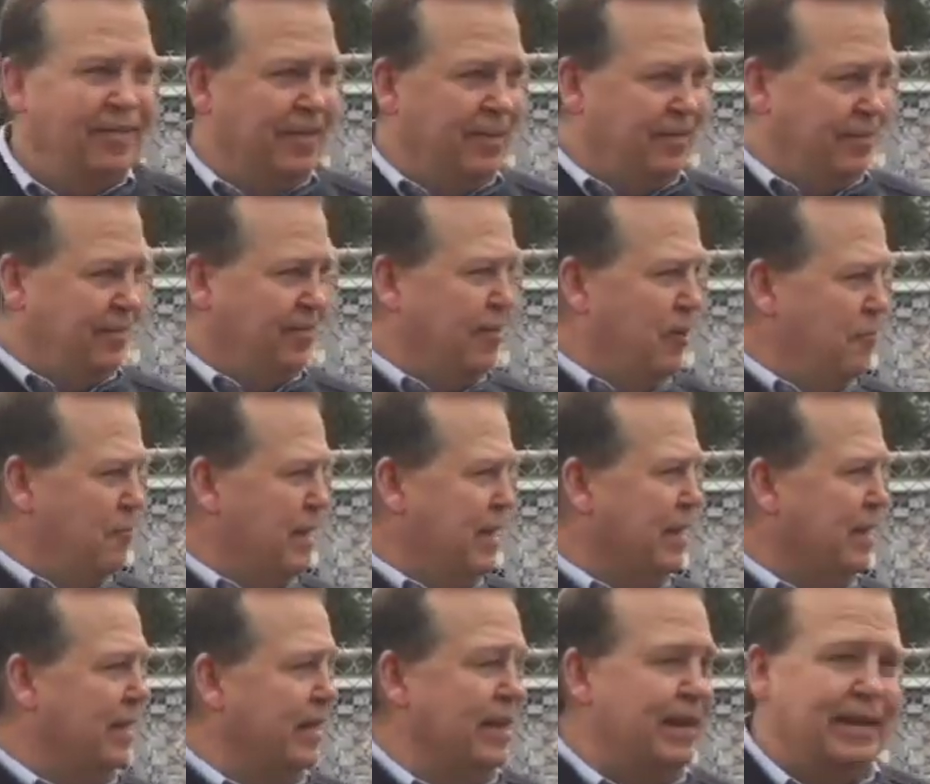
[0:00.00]
This is going to
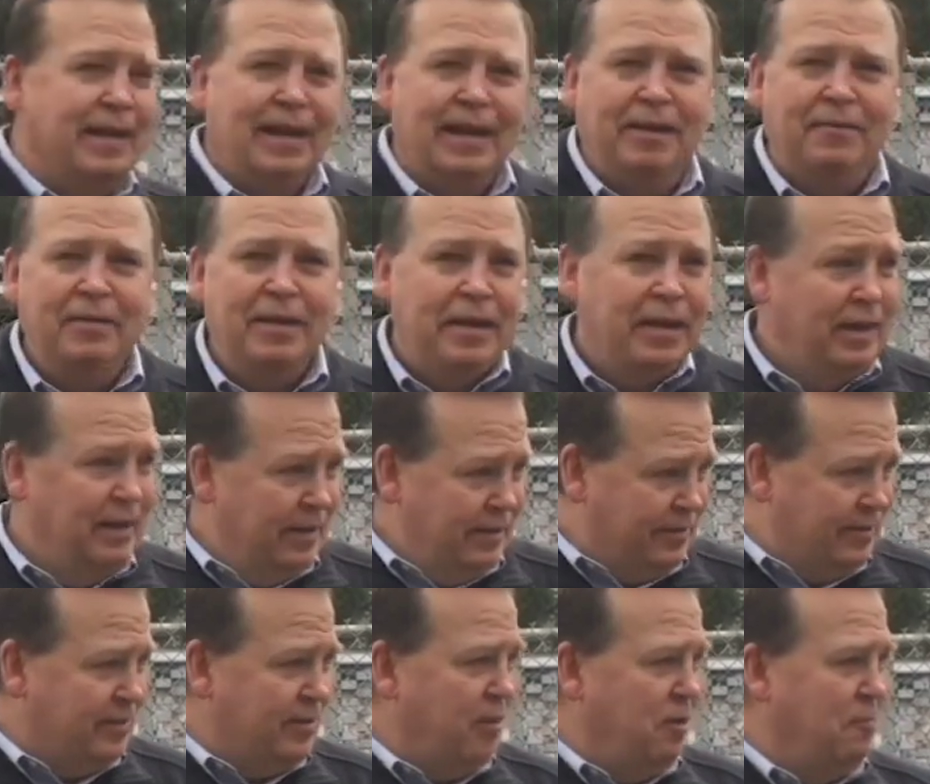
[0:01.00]
be cleaned up.
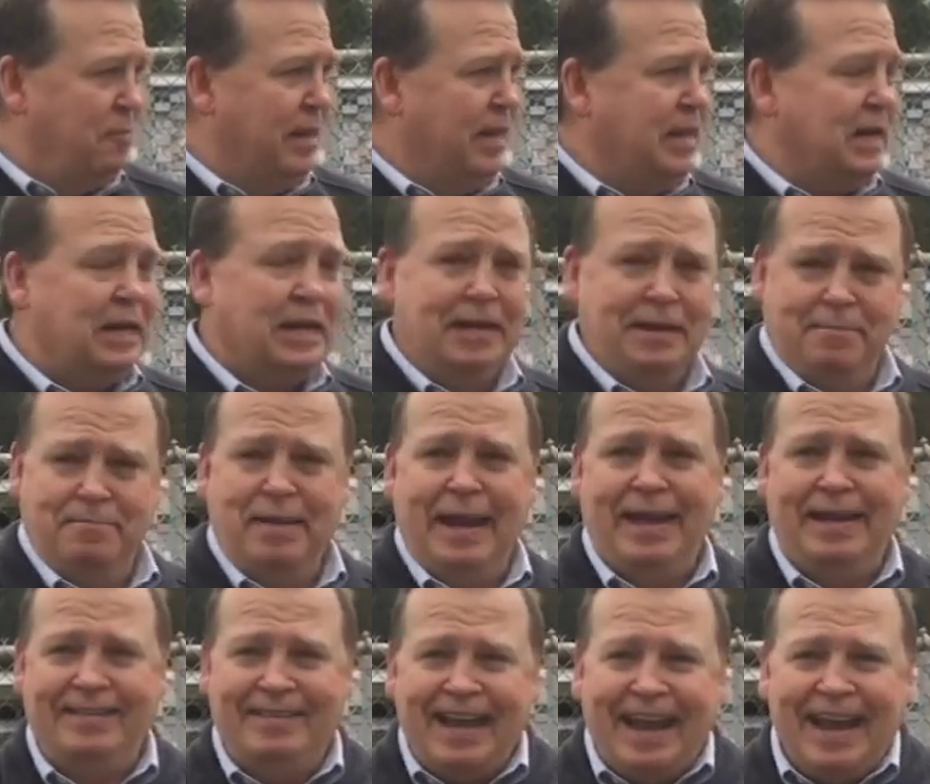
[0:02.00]
This is going to be cut and
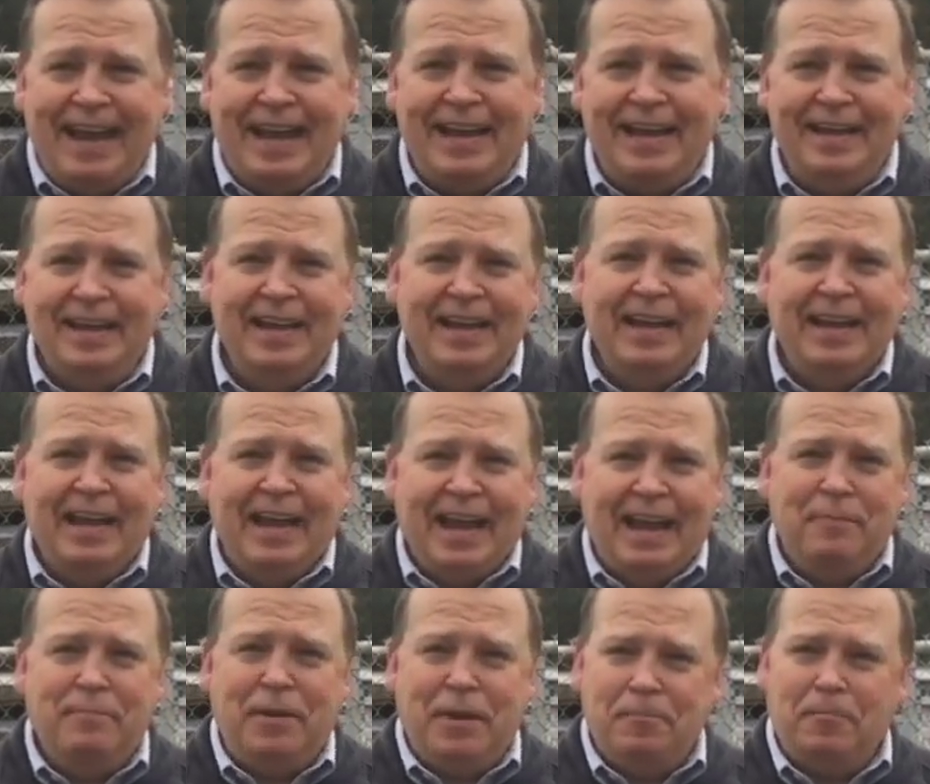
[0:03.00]
maintained,
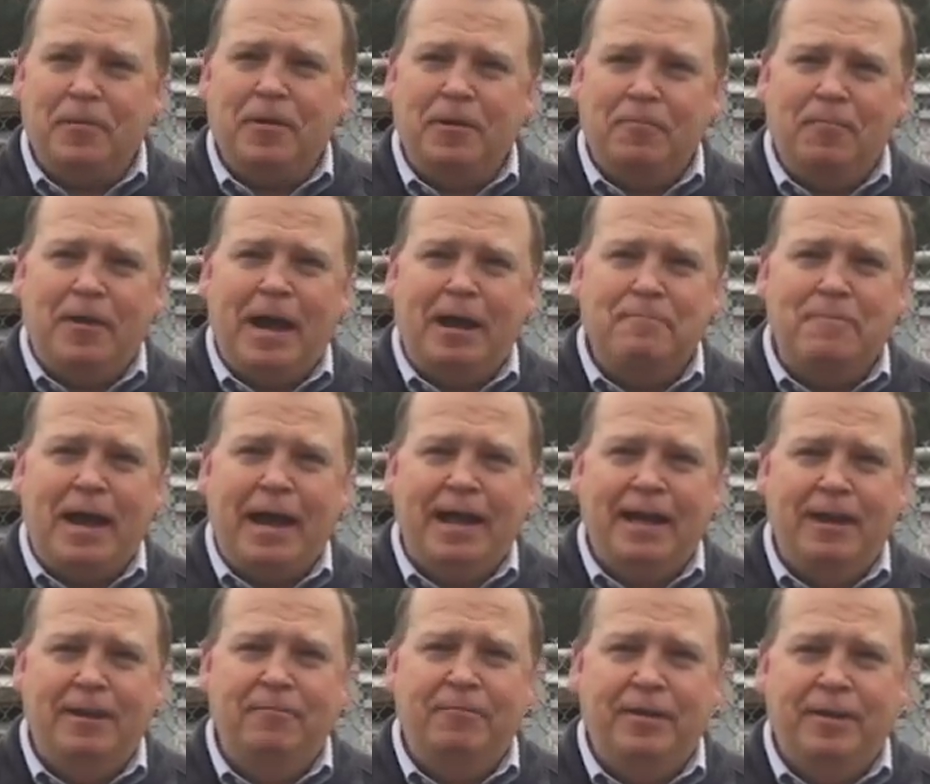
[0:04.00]
and people can ride by
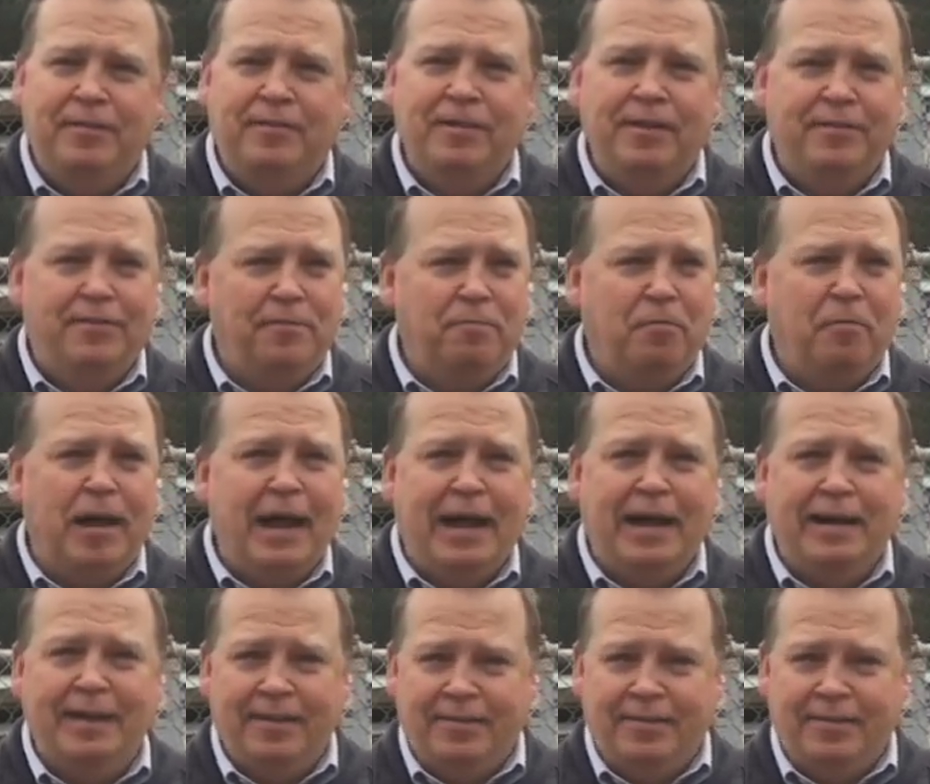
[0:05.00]
here with a sense of pride.